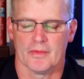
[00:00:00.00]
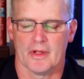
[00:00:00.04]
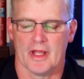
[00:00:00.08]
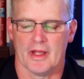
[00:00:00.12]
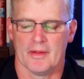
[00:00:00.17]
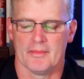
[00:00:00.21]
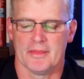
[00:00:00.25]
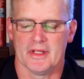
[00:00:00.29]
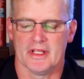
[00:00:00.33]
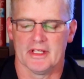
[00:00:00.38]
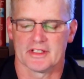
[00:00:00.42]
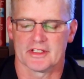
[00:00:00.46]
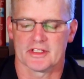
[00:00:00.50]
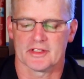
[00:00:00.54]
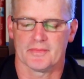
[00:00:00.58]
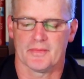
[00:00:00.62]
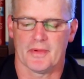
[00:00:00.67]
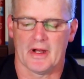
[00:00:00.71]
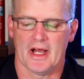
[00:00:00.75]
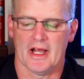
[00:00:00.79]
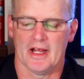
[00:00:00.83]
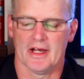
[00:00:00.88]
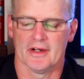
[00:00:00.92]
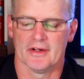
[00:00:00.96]
and be
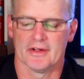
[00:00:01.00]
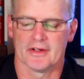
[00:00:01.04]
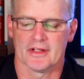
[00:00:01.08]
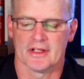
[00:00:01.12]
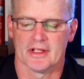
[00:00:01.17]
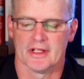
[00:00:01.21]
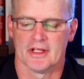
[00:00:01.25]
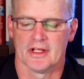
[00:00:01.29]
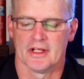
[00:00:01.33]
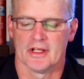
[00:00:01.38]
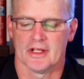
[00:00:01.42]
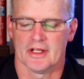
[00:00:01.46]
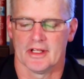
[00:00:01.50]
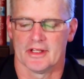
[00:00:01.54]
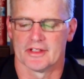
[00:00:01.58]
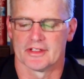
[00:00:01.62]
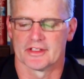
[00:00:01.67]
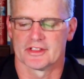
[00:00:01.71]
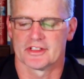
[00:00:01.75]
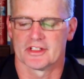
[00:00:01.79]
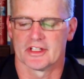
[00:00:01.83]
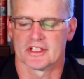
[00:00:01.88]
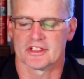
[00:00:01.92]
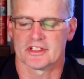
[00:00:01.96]
inspired in the
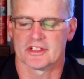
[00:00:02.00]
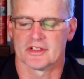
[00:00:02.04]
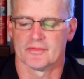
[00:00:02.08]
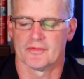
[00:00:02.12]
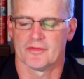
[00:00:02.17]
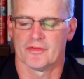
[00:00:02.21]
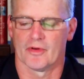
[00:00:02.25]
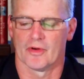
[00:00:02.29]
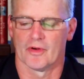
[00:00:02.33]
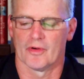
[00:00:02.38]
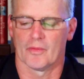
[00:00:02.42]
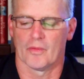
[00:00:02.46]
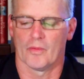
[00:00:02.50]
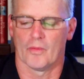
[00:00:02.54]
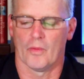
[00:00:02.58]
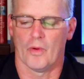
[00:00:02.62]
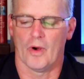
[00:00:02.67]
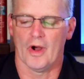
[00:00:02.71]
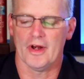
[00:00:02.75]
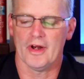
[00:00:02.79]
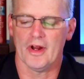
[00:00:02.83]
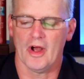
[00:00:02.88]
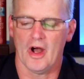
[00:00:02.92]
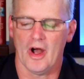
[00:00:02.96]
system for
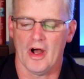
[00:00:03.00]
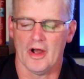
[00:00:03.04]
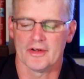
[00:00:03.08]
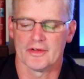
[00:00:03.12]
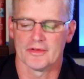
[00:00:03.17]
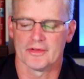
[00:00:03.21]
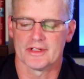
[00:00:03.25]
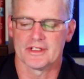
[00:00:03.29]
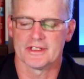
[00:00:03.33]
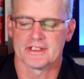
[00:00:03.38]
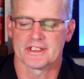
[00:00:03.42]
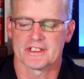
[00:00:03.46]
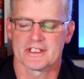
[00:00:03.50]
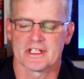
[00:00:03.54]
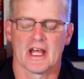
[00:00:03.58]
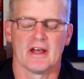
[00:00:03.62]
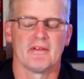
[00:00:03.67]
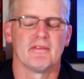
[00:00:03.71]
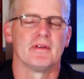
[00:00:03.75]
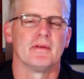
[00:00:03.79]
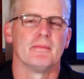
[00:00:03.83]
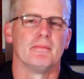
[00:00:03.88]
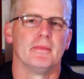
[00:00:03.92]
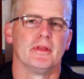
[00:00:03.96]
one hundred
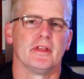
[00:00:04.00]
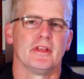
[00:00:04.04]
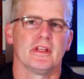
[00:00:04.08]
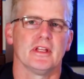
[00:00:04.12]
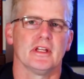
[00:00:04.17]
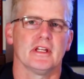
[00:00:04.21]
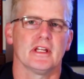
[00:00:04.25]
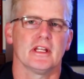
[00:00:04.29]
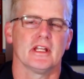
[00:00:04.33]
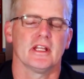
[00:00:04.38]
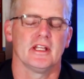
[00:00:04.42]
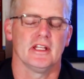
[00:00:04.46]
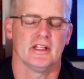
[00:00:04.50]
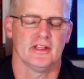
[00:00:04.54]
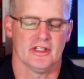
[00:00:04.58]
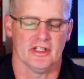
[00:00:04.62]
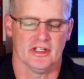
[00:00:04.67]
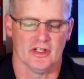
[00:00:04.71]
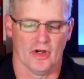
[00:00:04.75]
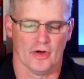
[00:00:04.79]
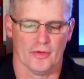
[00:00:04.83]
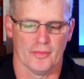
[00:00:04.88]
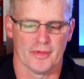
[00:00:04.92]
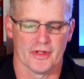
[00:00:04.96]
seven million
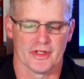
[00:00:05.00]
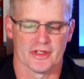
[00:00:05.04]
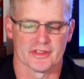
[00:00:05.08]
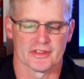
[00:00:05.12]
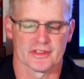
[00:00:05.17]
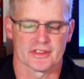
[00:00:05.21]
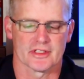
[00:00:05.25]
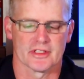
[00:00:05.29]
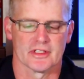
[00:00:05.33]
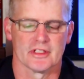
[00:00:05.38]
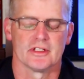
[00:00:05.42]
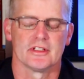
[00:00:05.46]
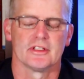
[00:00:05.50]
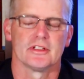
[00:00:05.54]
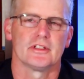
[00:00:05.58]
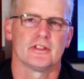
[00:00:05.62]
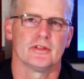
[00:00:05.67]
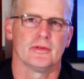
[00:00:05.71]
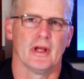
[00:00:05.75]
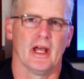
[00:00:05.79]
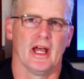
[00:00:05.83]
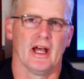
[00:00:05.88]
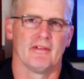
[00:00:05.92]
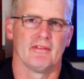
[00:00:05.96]
Ethiopians
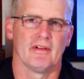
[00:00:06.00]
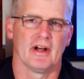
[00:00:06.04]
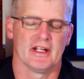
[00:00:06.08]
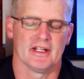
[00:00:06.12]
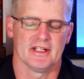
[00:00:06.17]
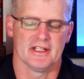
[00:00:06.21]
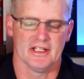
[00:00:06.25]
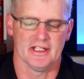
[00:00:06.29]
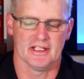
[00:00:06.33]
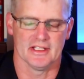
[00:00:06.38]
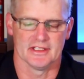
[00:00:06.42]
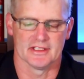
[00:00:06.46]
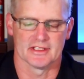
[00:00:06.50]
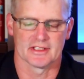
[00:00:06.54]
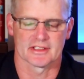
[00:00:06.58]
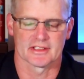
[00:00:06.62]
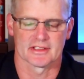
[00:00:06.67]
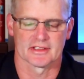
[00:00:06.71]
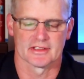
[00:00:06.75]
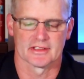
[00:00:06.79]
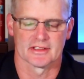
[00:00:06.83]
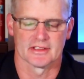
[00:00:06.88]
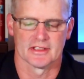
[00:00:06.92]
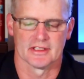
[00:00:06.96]
to have I Ds.
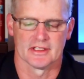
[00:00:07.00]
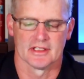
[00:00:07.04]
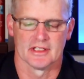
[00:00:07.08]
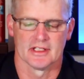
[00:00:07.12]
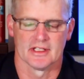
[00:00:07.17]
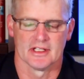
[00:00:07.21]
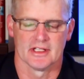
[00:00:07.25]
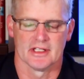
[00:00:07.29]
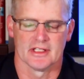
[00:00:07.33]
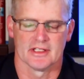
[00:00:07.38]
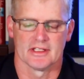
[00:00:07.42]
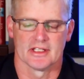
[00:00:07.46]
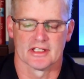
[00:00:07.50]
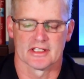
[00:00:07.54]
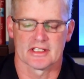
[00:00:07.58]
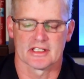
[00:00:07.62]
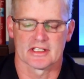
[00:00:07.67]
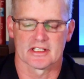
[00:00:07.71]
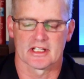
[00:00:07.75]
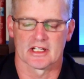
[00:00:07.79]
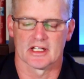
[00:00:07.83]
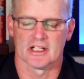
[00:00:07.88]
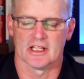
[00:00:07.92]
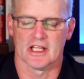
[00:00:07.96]
This
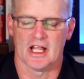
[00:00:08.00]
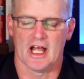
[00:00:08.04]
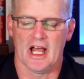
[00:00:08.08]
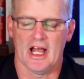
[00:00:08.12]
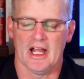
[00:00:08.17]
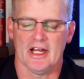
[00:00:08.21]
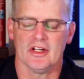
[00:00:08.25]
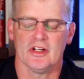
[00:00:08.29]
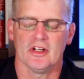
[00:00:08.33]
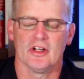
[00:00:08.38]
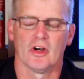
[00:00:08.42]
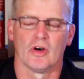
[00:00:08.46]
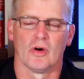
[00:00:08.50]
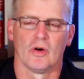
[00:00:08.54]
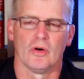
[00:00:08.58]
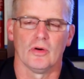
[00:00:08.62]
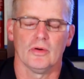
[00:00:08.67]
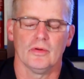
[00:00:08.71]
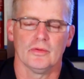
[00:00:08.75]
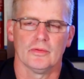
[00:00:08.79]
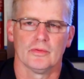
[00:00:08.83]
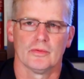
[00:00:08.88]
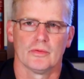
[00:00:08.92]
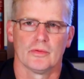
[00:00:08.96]
is an aligned
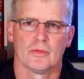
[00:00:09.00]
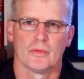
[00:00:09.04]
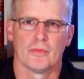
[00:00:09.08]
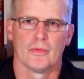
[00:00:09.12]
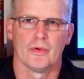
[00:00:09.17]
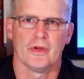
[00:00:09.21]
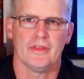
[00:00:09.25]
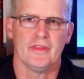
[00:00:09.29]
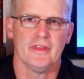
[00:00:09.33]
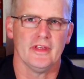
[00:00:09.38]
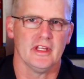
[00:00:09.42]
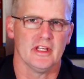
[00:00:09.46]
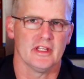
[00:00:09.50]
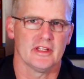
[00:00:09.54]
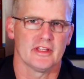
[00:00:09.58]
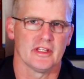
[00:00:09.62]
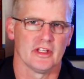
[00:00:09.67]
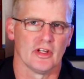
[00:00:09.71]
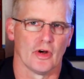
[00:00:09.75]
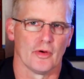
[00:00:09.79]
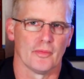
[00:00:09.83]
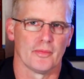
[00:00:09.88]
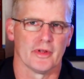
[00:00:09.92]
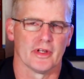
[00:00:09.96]
goal with the
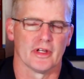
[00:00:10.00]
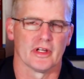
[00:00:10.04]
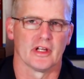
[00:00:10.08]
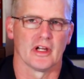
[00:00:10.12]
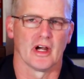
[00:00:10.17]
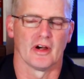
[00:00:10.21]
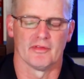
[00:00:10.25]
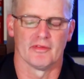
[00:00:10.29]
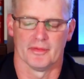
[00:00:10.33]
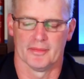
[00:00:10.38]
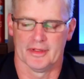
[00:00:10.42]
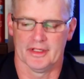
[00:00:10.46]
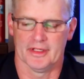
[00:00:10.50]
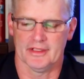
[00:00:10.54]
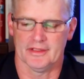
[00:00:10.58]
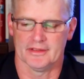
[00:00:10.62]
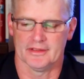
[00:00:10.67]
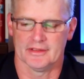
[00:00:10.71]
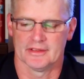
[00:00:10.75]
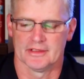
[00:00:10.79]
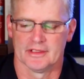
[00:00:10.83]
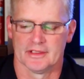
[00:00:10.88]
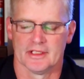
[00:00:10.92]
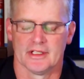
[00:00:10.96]
Ethiopian government
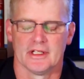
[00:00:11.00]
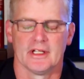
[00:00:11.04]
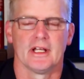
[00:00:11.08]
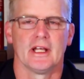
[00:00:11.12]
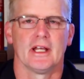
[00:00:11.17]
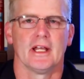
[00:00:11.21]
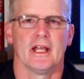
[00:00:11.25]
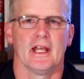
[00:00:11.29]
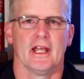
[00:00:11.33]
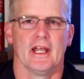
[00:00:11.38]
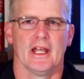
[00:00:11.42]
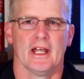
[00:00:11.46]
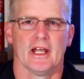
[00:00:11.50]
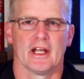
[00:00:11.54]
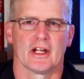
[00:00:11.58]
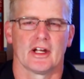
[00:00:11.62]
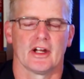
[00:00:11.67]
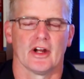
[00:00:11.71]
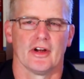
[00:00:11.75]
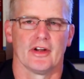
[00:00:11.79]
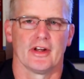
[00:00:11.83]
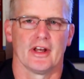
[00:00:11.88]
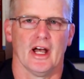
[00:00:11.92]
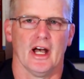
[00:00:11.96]
and
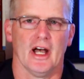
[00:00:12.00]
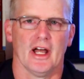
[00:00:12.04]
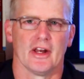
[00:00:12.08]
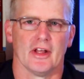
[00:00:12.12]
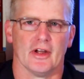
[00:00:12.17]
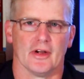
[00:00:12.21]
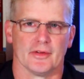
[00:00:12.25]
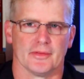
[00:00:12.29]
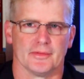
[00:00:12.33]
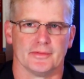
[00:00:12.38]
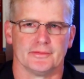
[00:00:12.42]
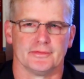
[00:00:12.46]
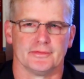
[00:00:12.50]
Cardano.